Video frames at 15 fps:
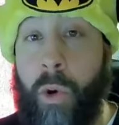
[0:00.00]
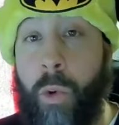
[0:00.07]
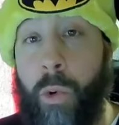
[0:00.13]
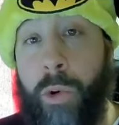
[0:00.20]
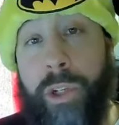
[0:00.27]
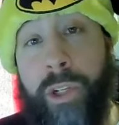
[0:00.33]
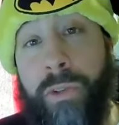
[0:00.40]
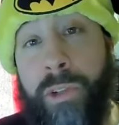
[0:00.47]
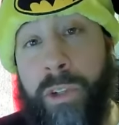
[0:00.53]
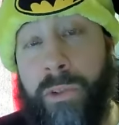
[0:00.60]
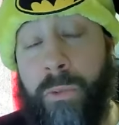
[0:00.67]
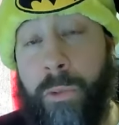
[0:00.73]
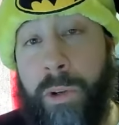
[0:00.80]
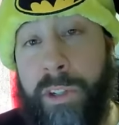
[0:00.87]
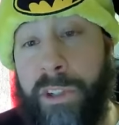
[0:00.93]
or you
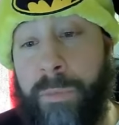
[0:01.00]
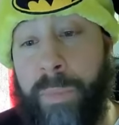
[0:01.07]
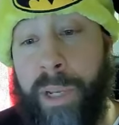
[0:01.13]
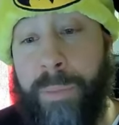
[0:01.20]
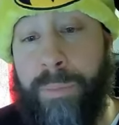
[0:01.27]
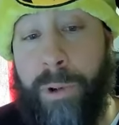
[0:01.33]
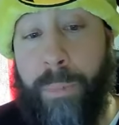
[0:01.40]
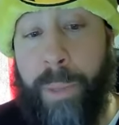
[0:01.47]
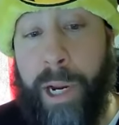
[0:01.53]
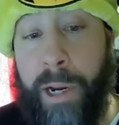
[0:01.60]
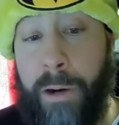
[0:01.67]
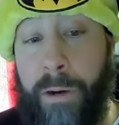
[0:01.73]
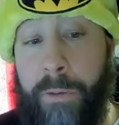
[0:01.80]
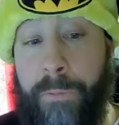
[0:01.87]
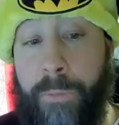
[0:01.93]
just want to be
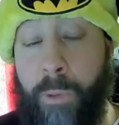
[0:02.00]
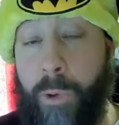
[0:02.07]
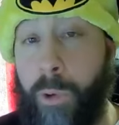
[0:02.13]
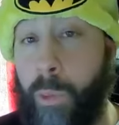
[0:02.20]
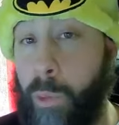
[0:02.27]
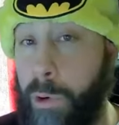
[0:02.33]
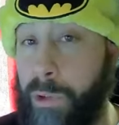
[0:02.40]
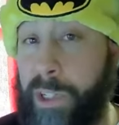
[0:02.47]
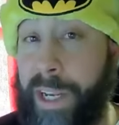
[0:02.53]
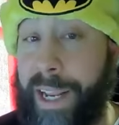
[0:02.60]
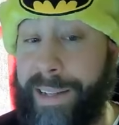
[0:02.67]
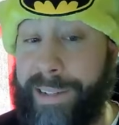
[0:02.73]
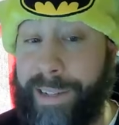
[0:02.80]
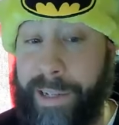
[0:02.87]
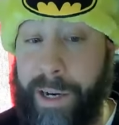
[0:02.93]
prepared for worst
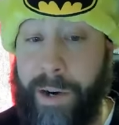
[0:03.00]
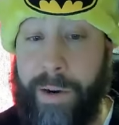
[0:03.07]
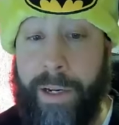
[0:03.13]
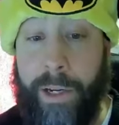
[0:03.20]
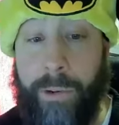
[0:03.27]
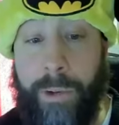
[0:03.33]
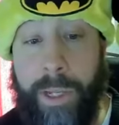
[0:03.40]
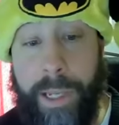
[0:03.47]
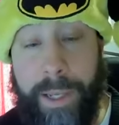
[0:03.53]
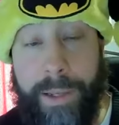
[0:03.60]
case scenario,